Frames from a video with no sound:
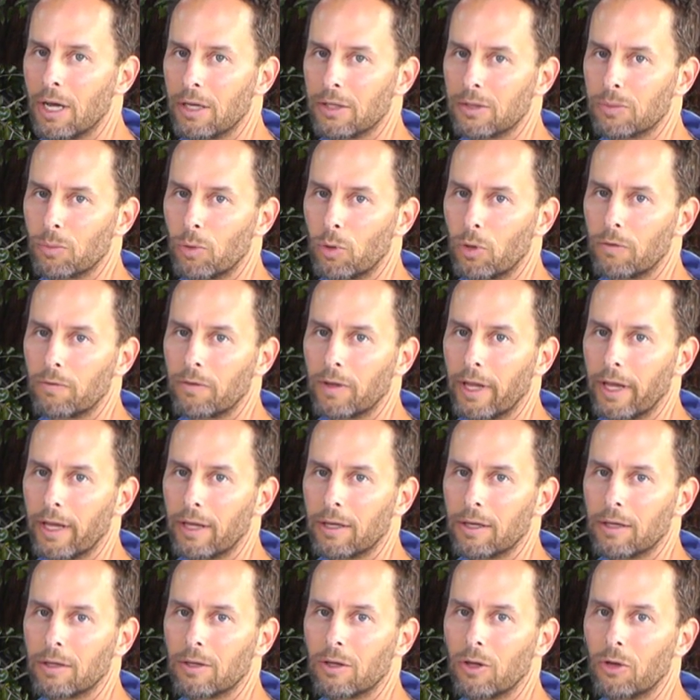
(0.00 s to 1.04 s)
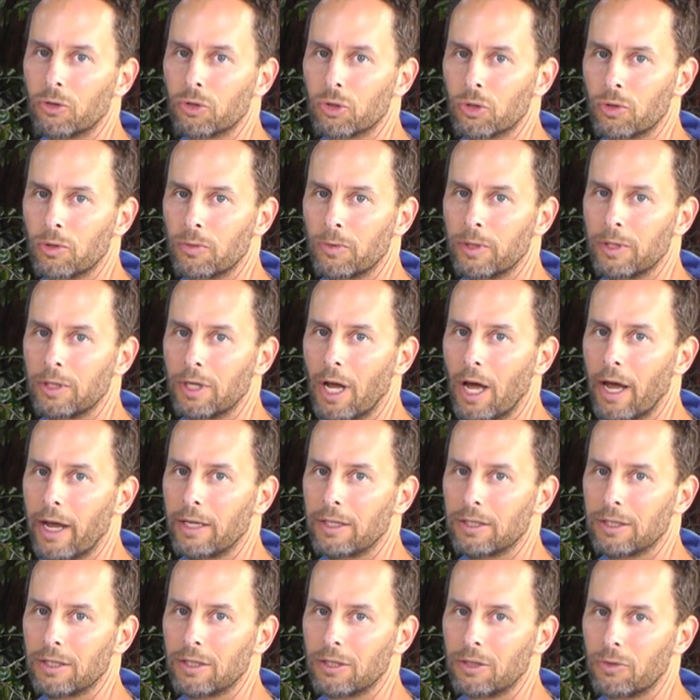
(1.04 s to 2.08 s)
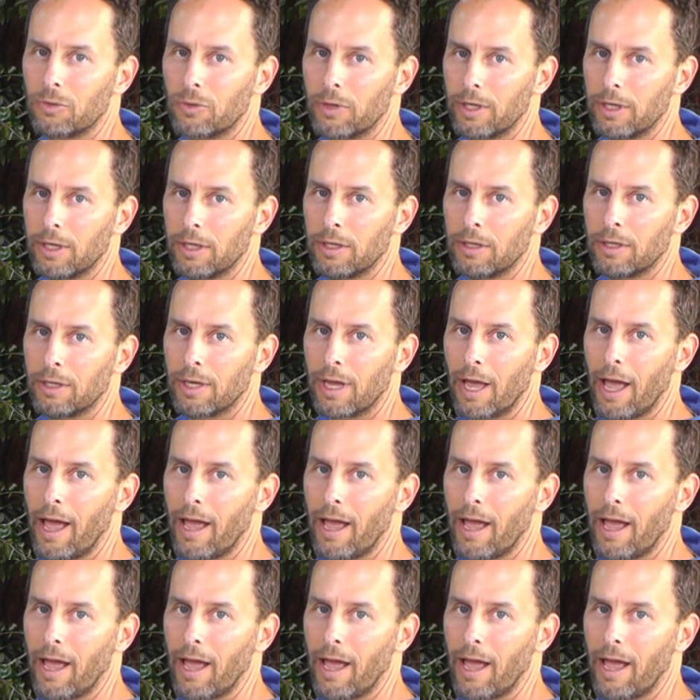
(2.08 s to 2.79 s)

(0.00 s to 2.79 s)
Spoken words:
It's more of like closer to a 90-degree